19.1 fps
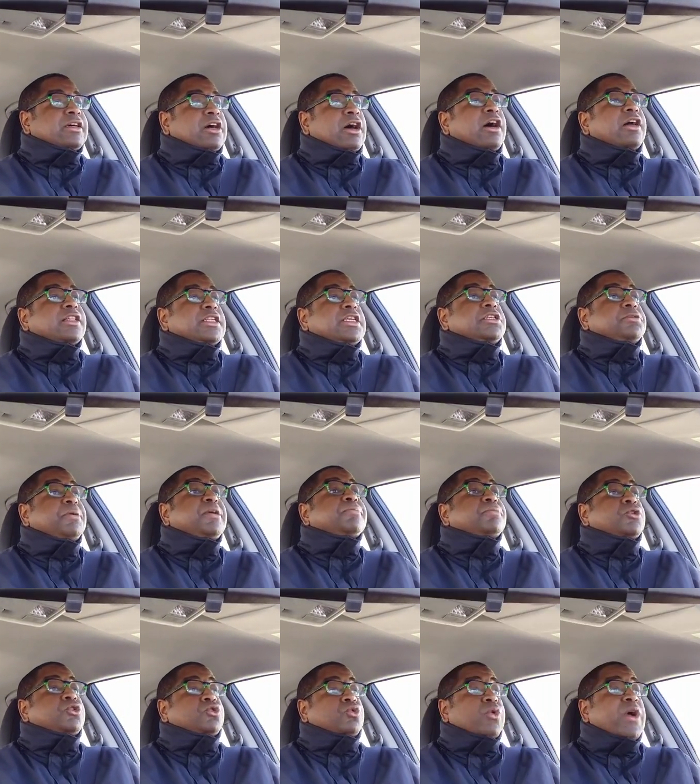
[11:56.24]
call these
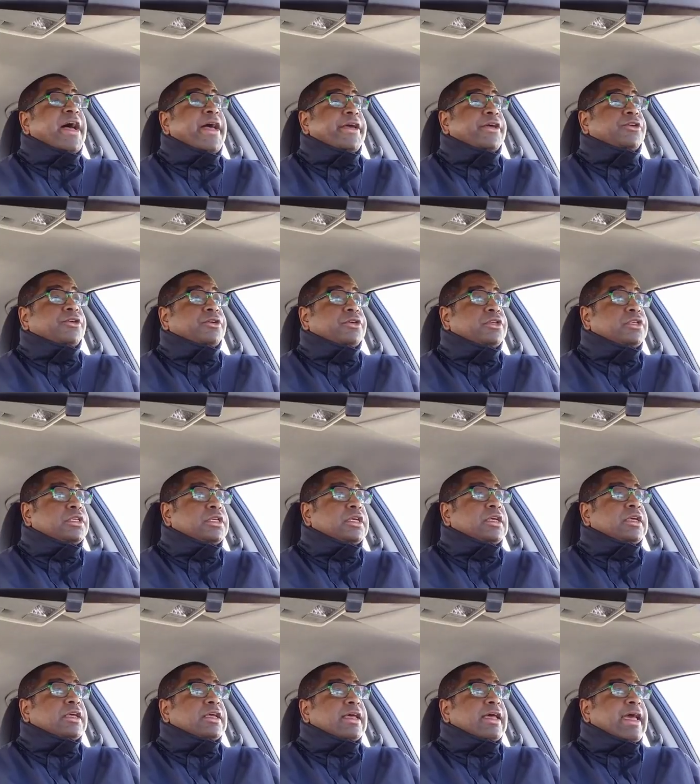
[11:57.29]
people's rioters
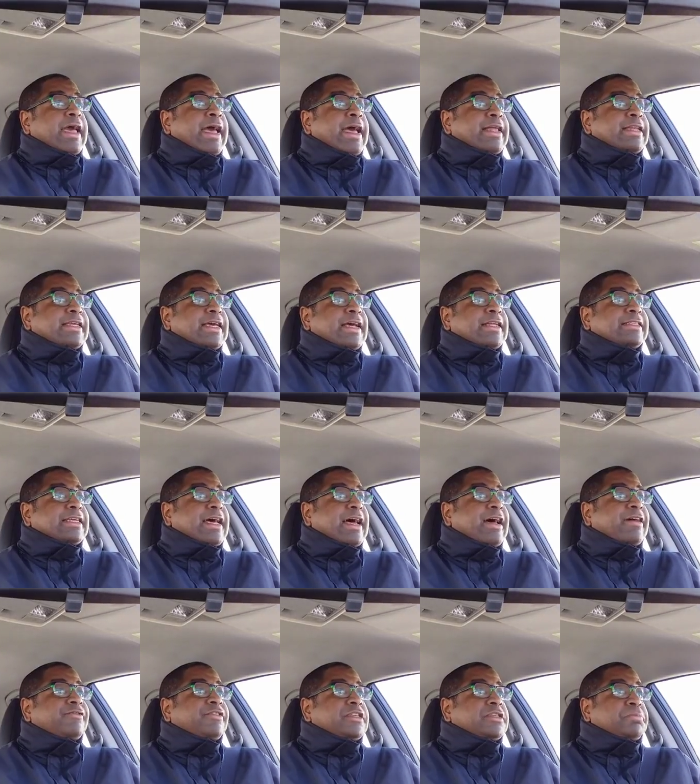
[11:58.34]
and to
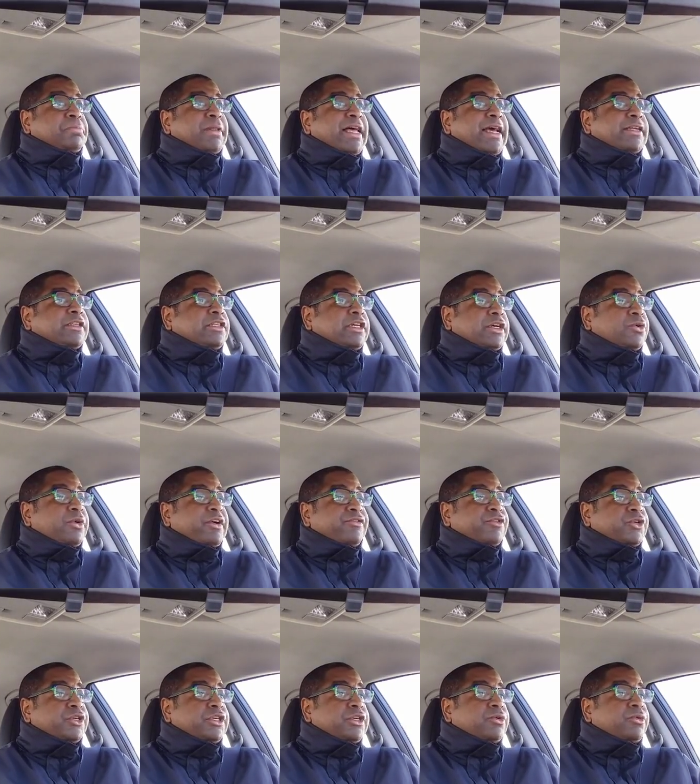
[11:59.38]
have this black chick,
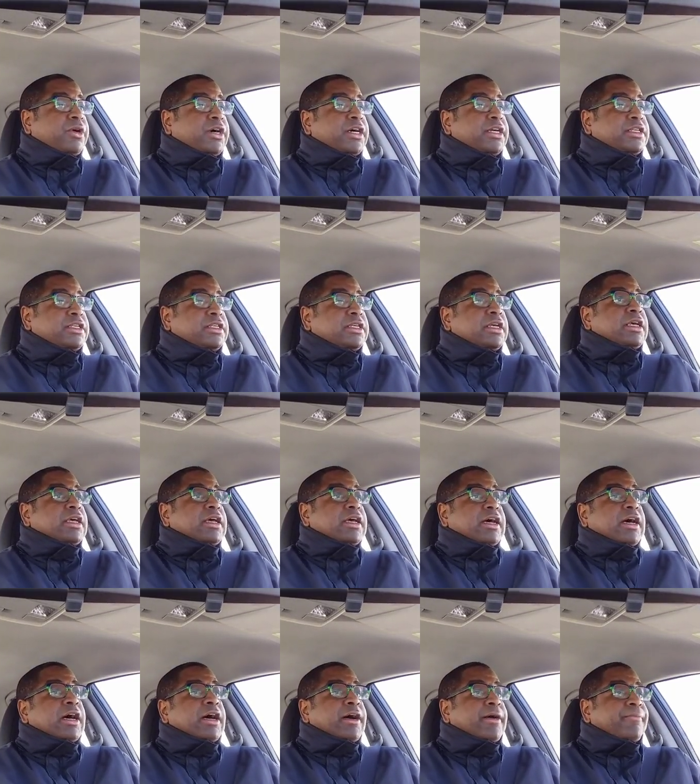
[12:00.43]
whoever she was,
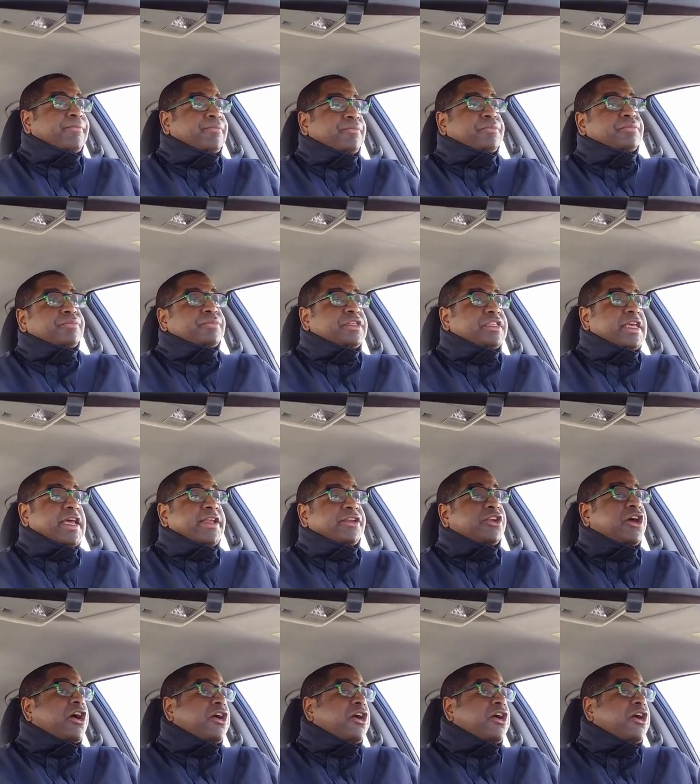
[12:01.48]
say,